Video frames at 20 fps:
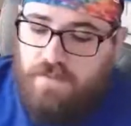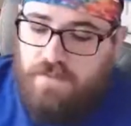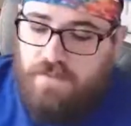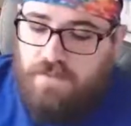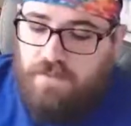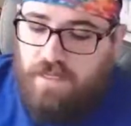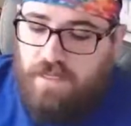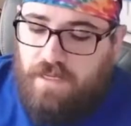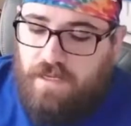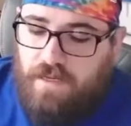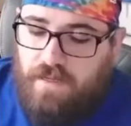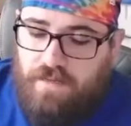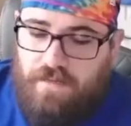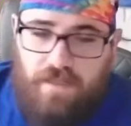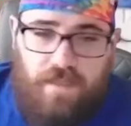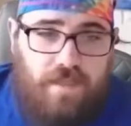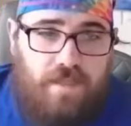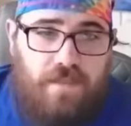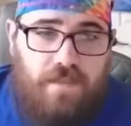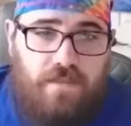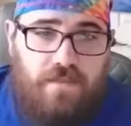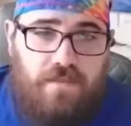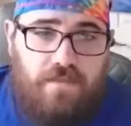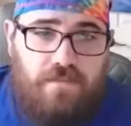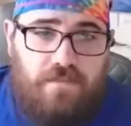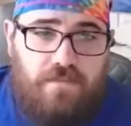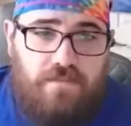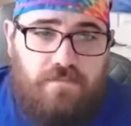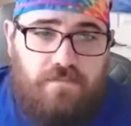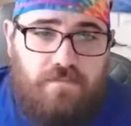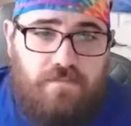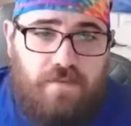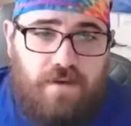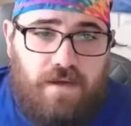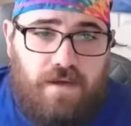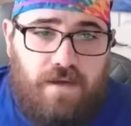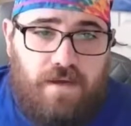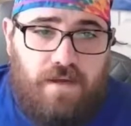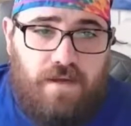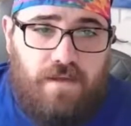So yeah, that is
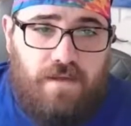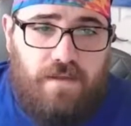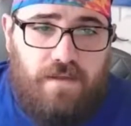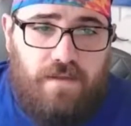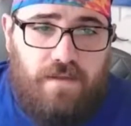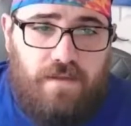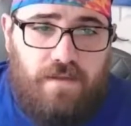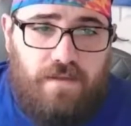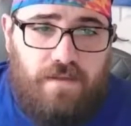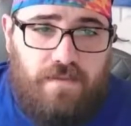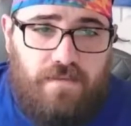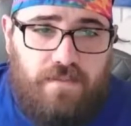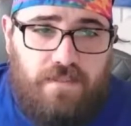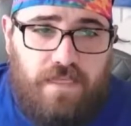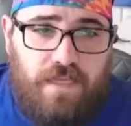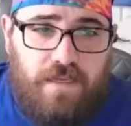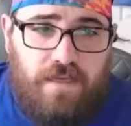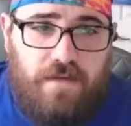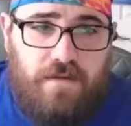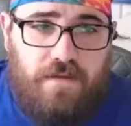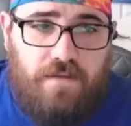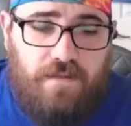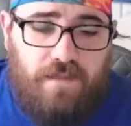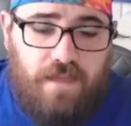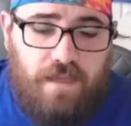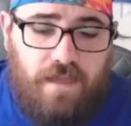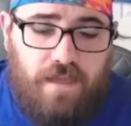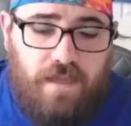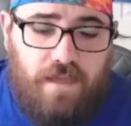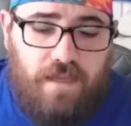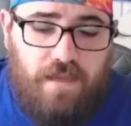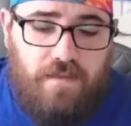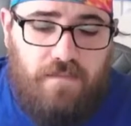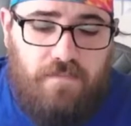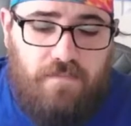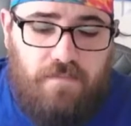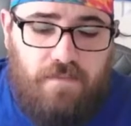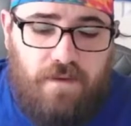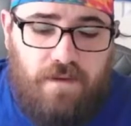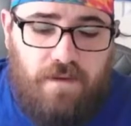my take on the
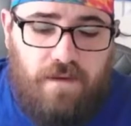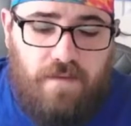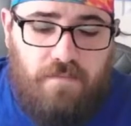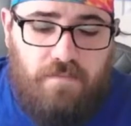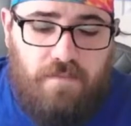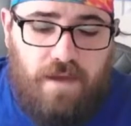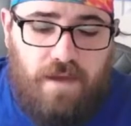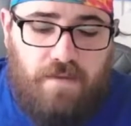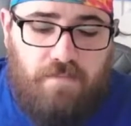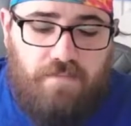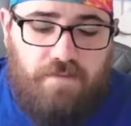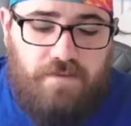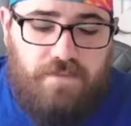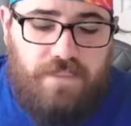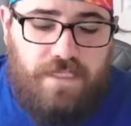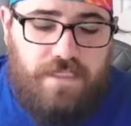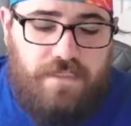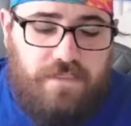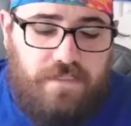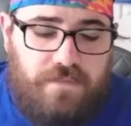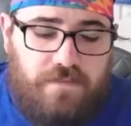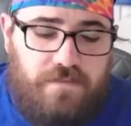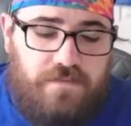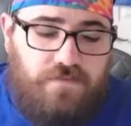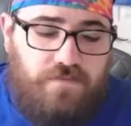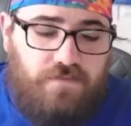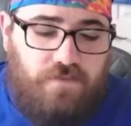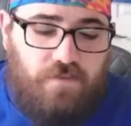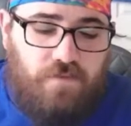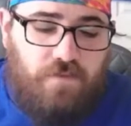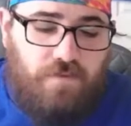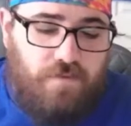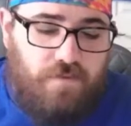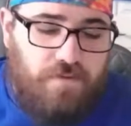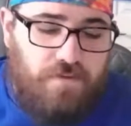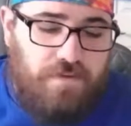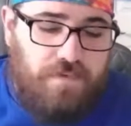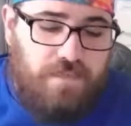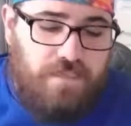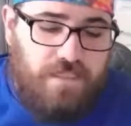game. My projections
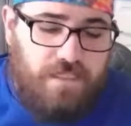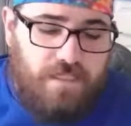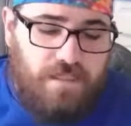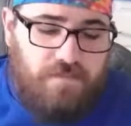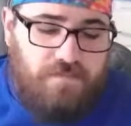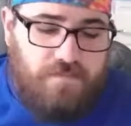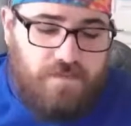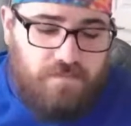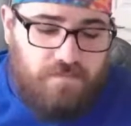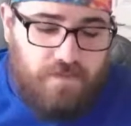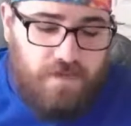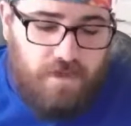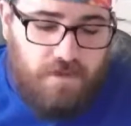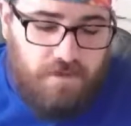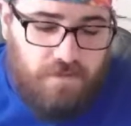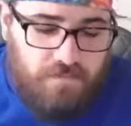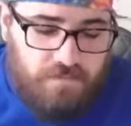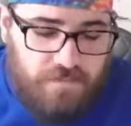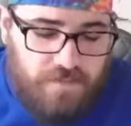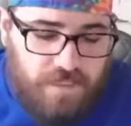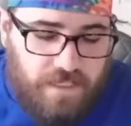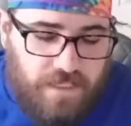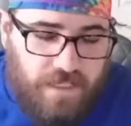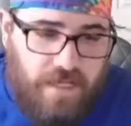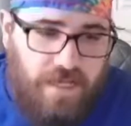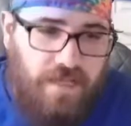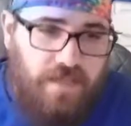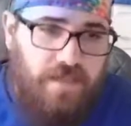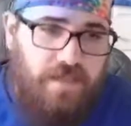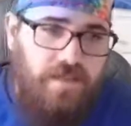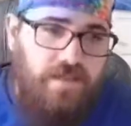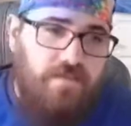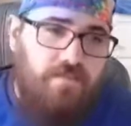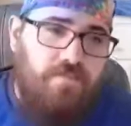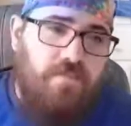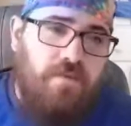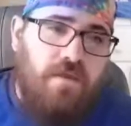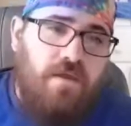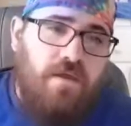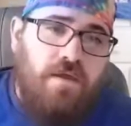for the teams. Mahomes, I got
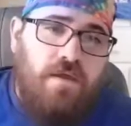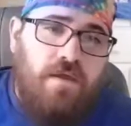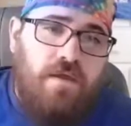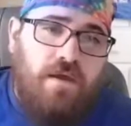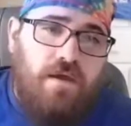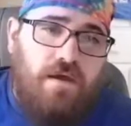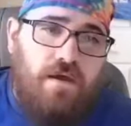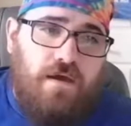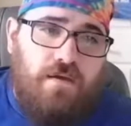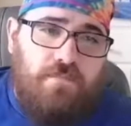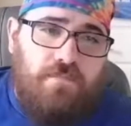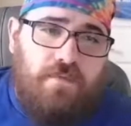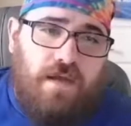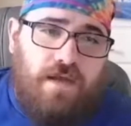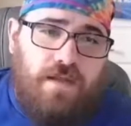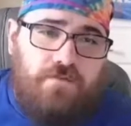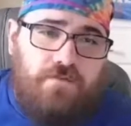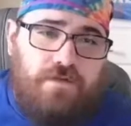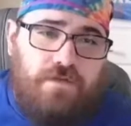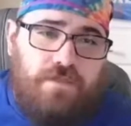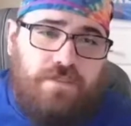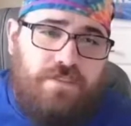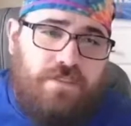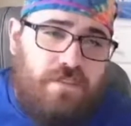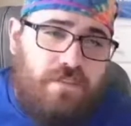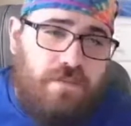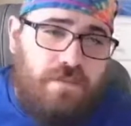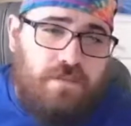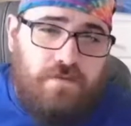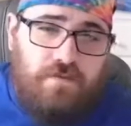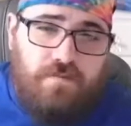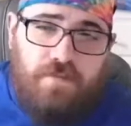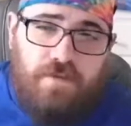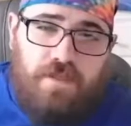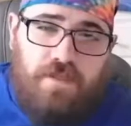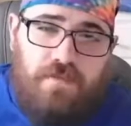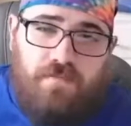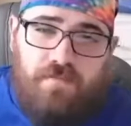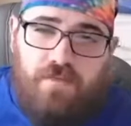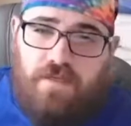him kind of reaching a little
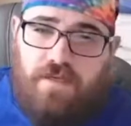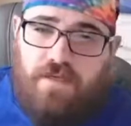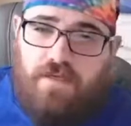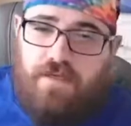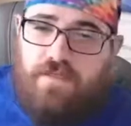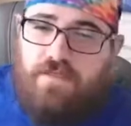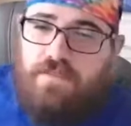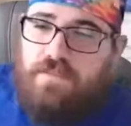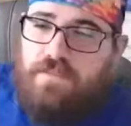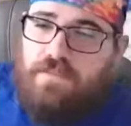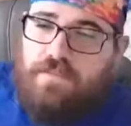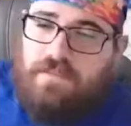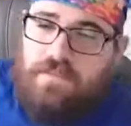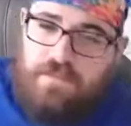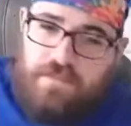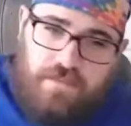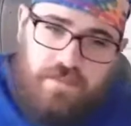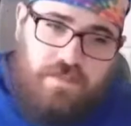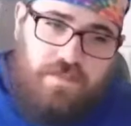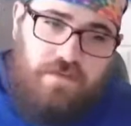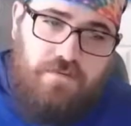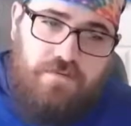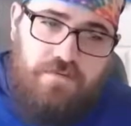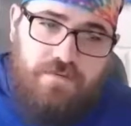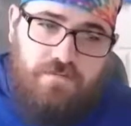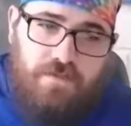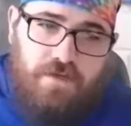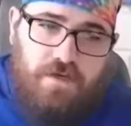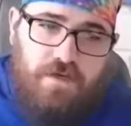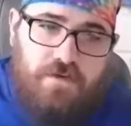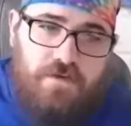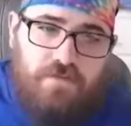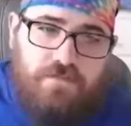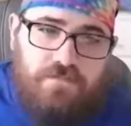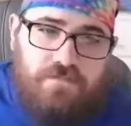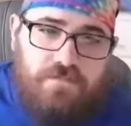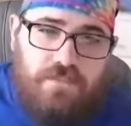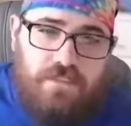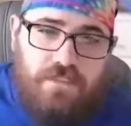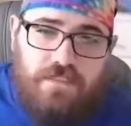bit because, it's
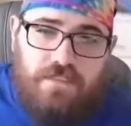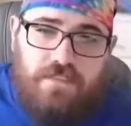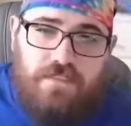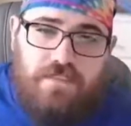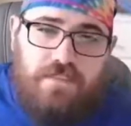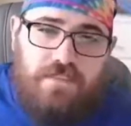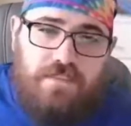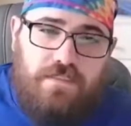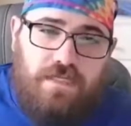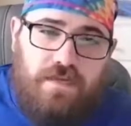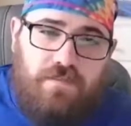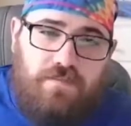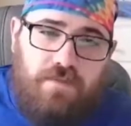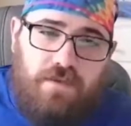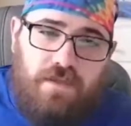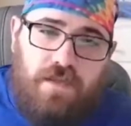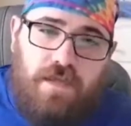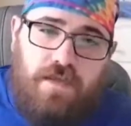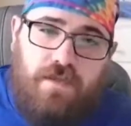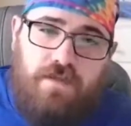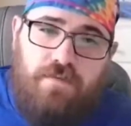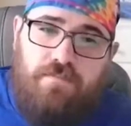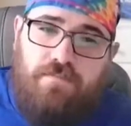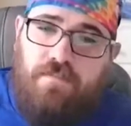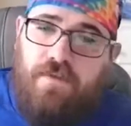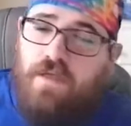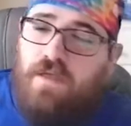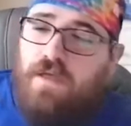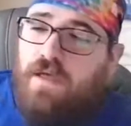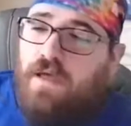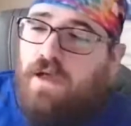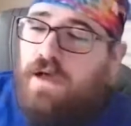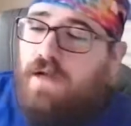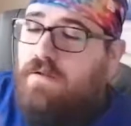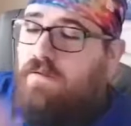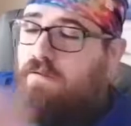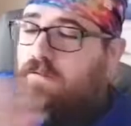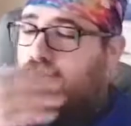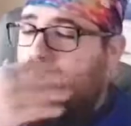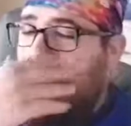Mahomes and it's this type of game. I
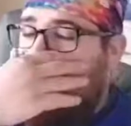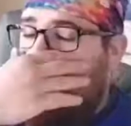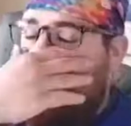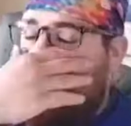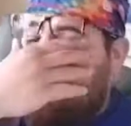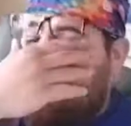don't want to